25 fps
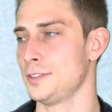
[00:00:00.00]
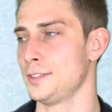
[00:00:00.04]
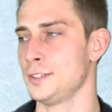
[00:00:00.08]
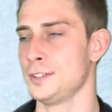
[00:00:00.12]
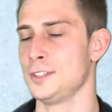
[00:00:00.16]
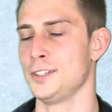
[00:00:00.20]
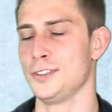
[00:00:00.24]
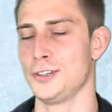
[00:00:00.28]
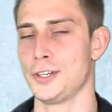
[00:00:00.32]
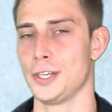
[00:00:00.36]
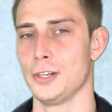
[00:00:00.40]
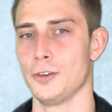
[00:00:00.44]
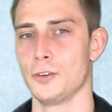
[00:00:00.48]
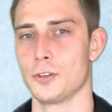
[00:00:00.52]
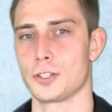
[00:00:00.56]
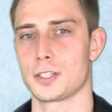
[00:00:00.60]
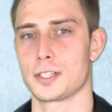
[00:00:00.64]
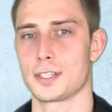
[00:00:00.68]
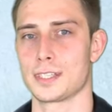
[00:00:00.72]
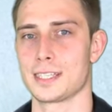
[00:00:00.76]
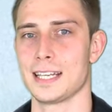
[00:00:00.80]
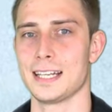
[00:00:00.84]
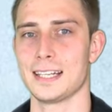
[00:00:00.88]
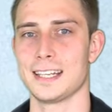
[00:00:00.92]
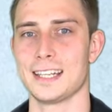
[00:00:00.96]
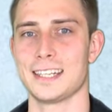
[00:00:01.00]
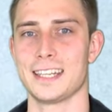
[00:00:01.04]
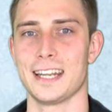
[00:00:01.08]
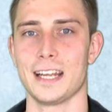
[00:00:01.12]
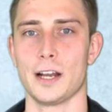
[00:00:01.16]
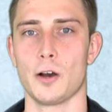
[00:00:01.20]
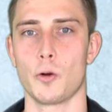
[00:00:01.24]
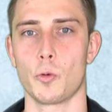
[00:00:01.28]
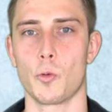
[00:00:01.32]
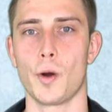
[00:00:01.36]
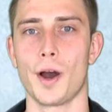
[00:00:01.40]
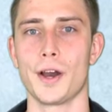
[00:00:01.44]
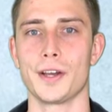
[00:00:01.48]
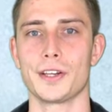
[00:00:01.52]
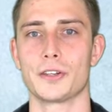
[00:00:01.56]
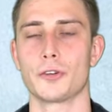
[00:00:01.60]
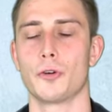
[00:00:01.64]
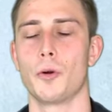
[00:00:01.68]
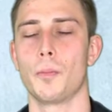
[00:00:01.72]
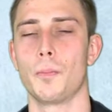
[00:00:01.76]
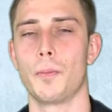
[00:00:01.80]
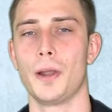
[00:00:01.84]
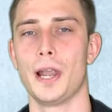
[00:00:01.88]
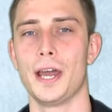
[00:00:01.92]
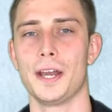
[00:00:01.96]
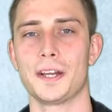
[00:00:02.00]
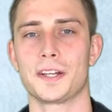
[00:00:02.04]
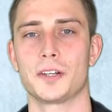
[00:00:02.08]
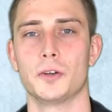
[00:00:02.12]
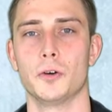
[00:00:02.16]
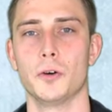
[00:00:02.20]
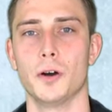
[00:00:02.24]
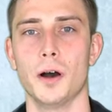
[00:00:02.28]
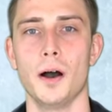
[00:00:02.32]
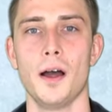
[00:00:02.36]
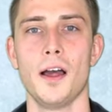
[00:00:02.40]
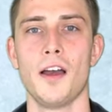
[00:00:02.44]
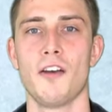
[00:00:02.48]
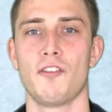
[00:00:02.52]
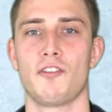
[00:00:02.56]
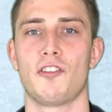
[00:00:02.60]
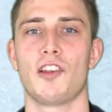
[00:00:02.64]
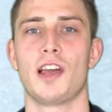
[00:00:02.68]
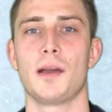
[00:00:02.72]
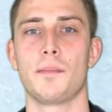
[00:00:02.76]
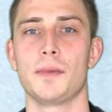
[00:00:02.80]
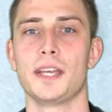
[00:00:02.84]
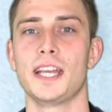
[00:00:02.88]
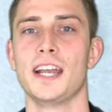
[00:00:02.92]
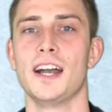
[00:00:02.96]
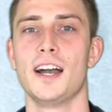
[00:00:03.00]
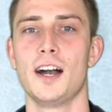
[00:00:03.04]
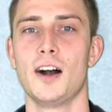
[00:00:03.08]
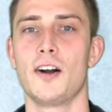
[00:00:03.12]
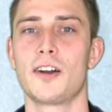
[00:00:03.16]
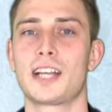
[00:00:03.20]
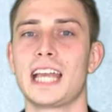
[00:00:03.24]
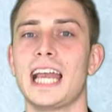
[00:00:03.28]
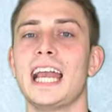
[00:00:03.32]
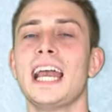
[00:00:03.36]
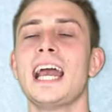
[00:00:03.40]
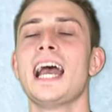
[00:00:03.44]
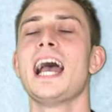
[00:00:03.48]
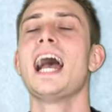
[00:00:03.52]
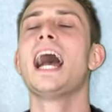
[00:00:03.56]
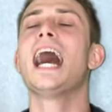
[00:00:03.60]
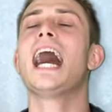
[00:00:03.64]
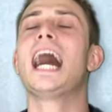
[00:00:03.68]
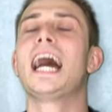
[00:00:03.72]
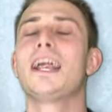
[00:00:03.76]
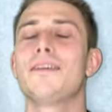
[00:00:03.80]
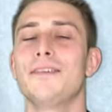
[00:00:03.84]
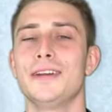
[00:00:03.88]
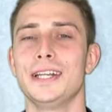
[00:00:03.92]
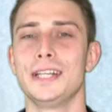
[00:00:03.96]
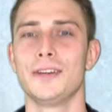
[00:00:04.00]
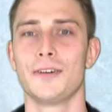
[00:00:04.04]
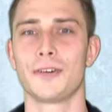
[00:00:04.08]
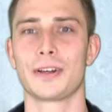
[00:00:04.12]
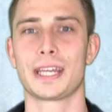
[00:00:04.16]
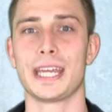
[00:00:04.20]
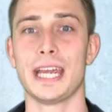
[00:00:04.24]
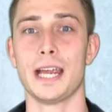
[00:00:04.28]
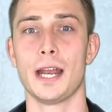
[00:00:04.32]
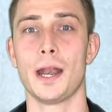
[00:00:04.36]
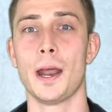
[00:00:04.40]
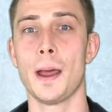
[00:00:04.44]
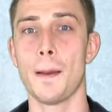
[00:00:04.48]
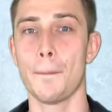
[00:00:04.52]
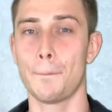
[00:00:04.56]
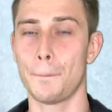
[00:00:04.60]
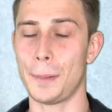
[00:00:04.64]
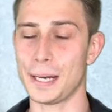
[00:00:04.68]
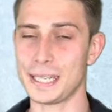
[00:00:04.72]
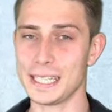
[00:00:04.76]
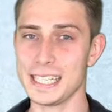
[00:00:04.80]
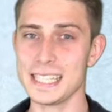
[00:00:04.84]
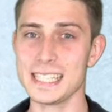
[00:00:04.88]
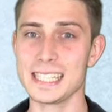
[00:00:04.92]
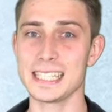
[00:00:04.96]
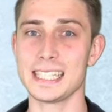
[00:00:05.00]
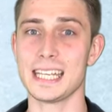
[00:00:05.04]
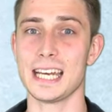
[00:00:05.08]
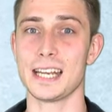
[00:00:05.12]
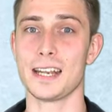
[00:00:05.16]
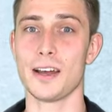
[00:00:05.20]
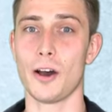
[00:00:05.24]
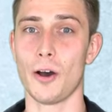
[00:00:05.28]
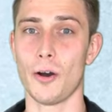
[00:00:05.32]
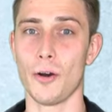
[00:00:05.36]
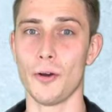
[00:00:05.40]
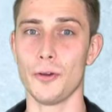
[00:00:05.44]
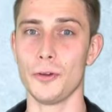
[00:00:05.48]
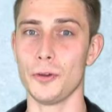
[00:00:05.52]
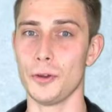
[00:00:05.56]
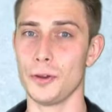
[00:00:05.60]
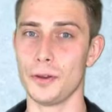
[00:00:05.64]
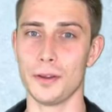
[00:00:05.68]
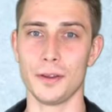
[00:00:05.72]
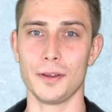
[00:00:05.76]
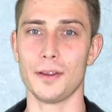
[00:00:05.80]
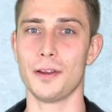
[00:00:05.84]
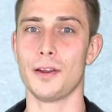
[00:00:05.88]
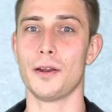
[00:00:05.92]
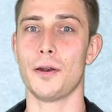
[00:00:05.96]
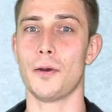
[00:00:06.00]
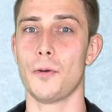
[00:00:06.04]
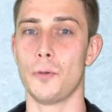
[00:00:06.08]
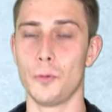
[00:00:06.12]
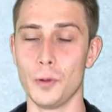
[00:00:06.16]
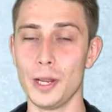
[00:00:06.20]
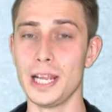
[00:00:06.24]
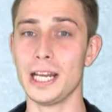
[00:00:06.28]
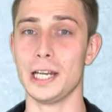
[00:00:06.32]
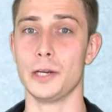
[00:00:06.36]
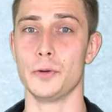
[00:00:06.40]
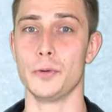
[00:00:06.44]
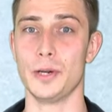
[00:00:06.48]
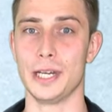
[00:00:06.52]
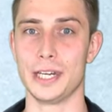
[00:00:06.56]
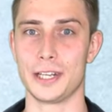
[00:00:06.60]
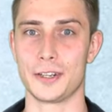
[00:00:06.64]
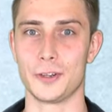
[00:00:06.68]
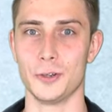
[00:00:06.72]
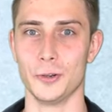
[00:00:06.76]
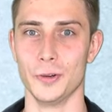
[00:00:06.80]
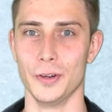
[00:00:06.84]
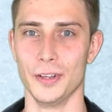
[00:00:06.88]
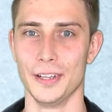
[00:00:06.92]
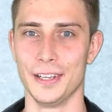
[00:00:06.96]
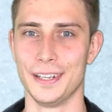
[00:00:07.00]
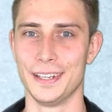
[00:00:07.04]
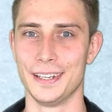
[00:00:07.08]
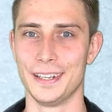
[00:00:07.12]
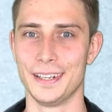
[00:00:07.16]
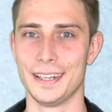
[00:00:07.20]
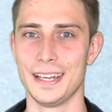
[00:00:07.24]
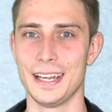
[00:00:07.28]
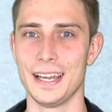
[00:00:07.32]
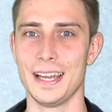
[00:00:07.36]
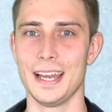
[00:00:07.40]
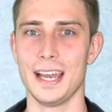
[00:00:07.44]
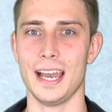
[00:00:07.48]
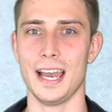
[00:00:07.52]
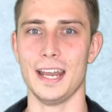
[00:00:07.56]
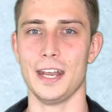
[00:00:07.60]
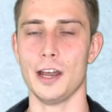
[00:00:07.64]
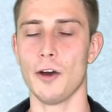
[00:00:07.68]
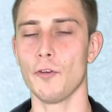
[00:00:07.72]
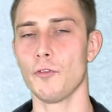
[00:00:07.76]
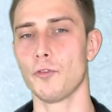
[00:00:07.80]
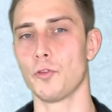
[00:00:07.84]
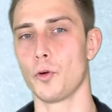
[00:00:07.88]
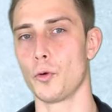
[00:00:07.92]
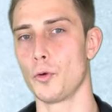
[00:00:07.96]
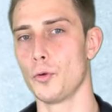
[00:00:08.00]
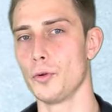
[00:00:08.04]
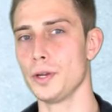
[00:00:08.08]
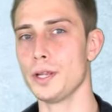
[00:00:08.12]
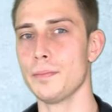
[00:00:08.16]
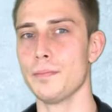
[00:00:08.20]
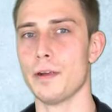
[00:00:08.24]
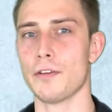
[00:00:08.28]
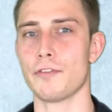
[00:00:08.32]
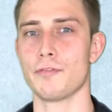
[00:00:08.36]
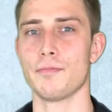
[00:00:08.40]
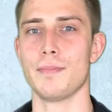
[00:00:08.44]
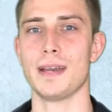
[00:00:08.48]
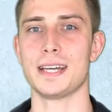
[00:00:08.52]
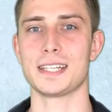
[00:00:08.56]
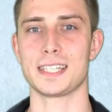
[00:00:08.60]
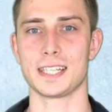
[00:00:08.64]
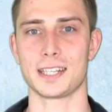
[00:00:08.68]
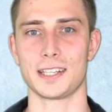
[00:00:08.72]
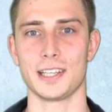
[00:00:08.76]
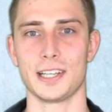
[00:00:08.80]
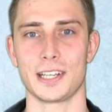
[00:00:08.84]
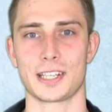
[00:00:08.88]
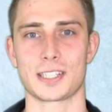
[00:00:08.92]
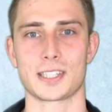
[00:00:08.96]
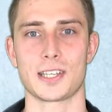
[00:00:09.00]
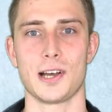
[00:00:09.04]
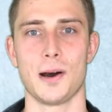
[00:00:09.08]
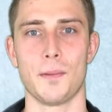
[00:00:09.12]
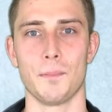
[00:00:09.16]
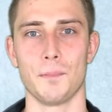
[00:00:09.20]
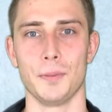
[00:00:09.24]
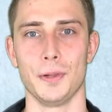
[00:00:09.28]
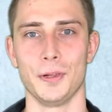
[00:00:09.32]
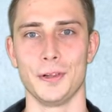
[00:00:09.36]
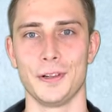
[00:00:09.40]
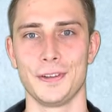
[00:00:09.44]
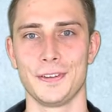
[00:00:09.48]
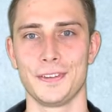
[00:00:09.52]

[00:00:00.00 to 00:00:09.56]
you can also say that they are white or black or flammy, okay? I really don't care. But isn't that really, really cool? And now for a real mathematical example.